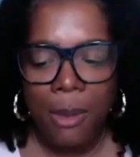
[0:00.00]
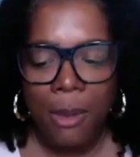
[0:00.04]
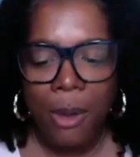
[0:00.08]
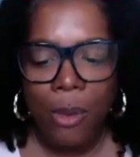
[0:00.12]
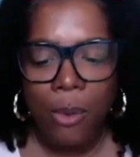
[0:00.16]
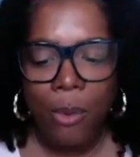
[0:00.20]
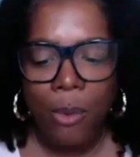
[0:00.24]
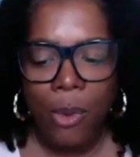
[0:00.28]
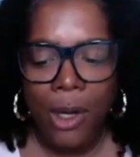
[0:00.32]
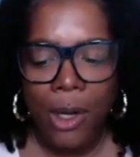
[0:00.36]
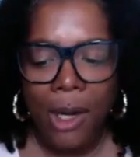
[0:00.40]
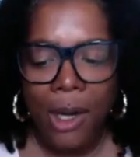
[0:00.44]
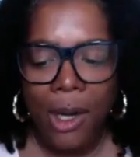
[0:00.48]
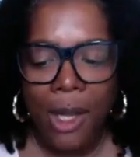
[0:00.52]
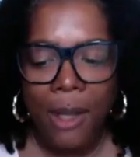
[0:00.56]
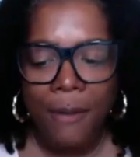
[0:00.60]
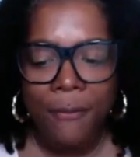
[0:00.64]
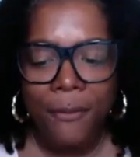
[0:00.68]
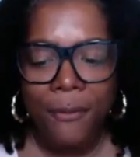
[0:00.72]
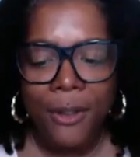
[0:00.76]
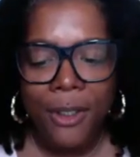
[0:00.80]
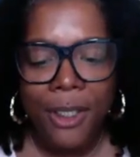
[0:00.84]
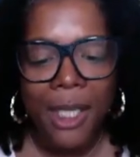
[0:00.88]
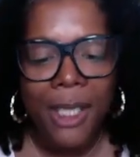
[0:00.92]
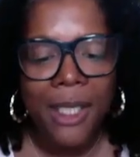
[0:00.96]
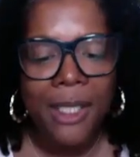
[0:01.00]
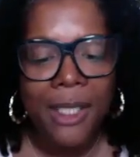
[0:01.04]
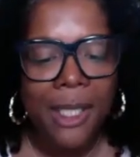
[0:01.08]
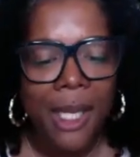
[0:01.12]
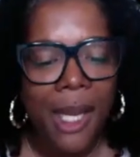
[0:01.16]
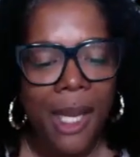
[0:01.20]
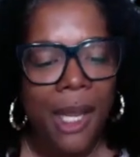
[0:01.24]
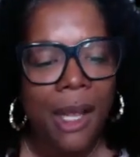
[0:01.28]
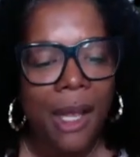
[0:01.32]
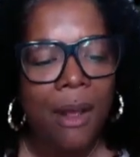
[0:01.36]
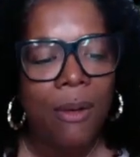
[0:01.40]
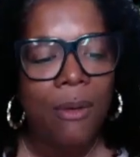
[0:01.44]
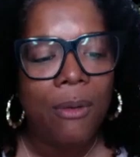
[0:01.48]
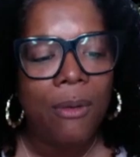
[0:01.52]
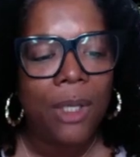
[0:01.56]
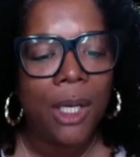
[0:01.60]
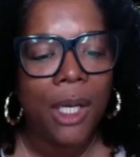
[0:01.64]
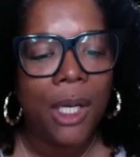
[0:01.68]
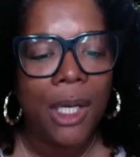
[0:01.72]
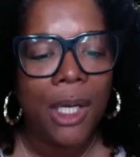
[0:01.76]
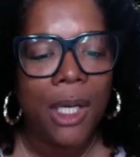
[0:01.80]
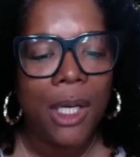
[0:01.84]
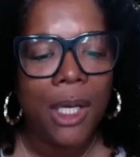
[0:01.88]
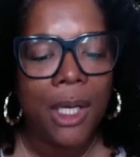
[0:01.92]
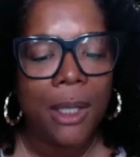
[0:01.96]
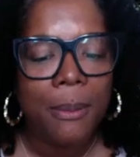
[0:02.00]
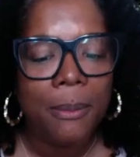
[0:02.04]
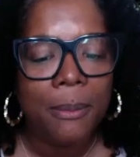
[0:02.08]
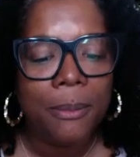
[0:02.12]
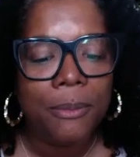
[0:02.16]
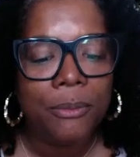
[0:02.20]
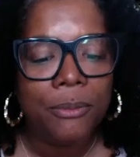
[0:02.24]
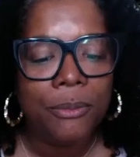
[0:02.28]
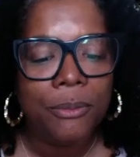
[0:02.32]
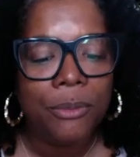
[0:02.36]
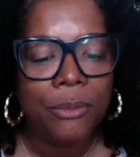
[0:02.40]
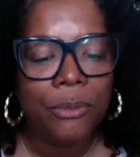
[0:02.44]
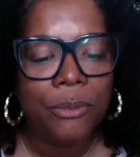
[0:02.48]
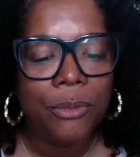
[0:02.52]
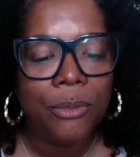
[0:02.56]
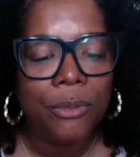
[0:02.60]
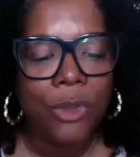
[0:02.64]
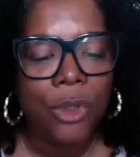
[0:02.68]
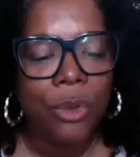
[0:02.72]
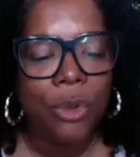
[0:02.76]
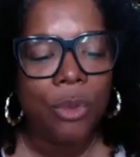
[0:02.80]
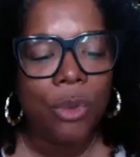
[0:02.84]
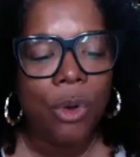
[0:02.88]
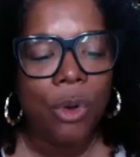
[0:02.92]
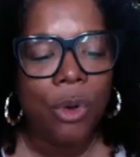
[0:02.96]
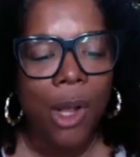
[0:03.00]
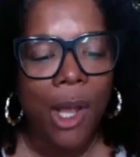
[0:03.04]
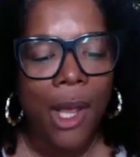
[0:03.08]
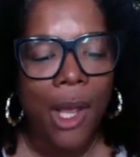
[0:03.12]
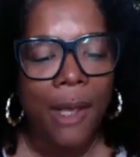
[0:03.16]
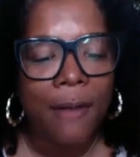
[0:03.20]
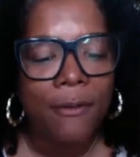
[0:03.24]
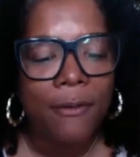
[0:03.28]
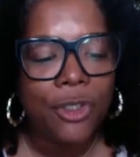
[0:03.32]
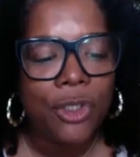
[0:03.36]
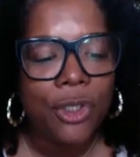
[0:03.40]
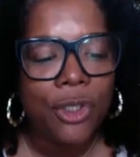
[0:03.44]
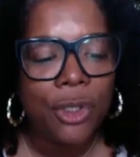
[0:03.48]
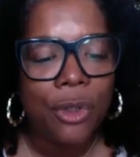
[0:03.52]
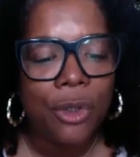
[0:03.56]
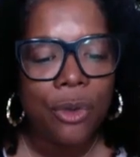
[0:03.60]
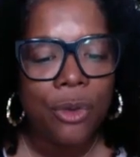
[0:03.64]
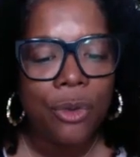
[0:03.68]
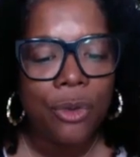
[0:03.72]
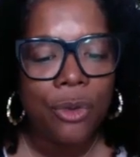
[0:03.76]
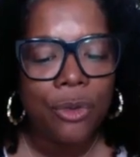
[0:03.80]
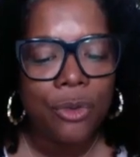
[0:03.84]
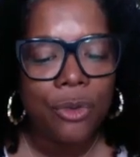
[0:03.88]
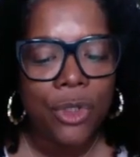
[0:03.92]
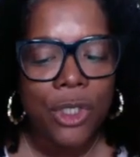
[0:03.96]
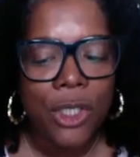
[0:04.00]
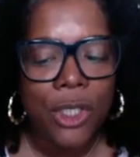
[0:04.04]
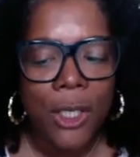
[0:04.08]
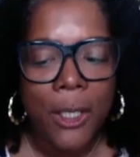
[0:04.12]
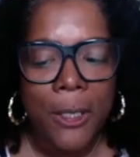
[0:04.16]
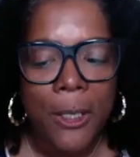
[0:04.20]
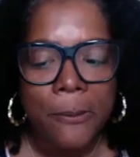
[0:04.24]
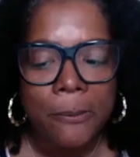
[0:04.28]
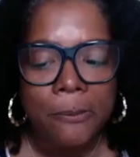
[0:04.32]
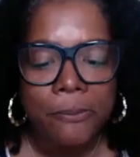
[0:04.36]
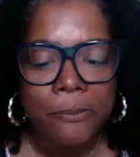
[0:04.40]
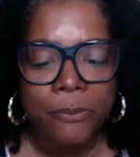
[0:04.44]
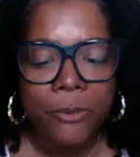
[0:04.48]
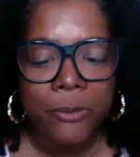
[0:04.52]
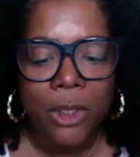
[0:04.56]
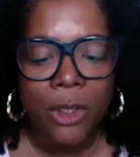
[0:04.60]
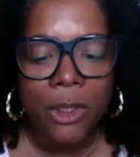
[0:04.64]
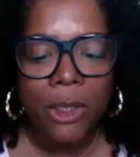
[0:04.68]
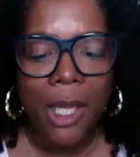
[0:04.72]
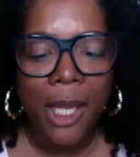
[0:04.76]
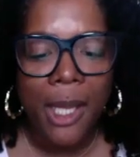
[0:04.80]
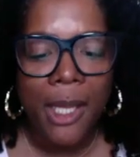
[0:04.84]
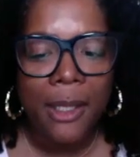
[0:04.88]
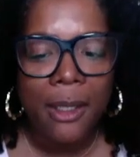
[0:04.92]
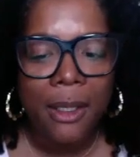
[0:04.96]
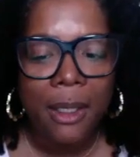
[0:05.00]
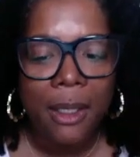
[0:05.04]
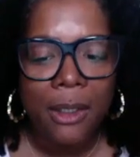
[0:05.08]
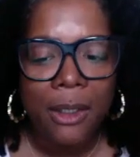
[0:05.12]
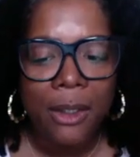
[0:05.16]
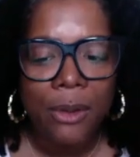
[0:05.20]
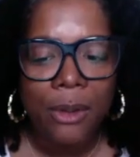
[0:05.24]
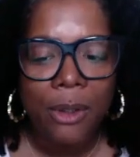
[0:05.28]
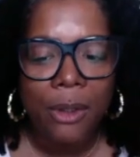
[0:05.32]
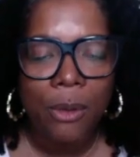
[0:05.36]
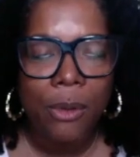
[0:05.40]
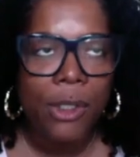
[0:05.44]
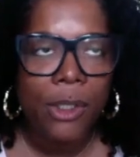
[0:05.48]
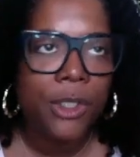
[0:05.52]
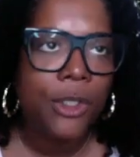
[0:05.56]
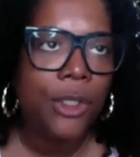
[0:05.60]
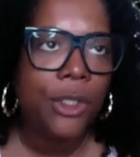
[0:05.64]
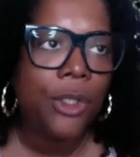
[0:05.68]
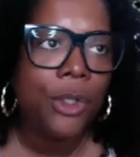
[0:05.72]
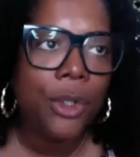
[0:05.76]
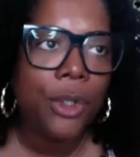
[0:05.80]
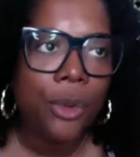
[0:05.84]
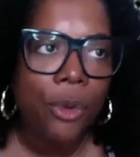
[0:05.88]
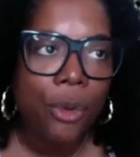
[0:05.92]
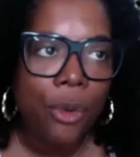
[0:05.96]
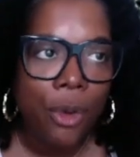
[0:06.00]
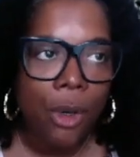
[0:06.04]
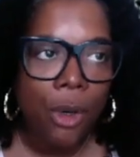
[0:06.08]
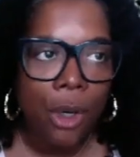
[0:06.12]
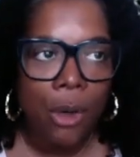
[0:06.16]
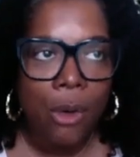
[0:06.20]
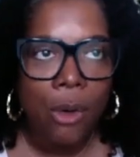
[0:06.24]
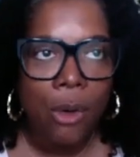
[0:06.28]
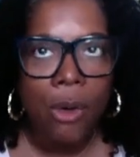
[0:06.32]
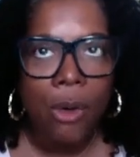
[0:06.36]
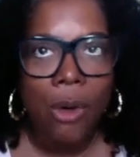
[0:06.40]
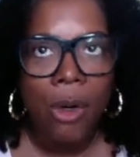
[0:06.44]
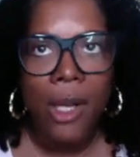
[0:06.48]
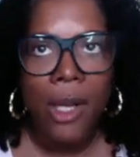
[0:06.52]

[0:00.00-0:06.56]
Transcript: Where I feel like now you will have shows like, Insecure or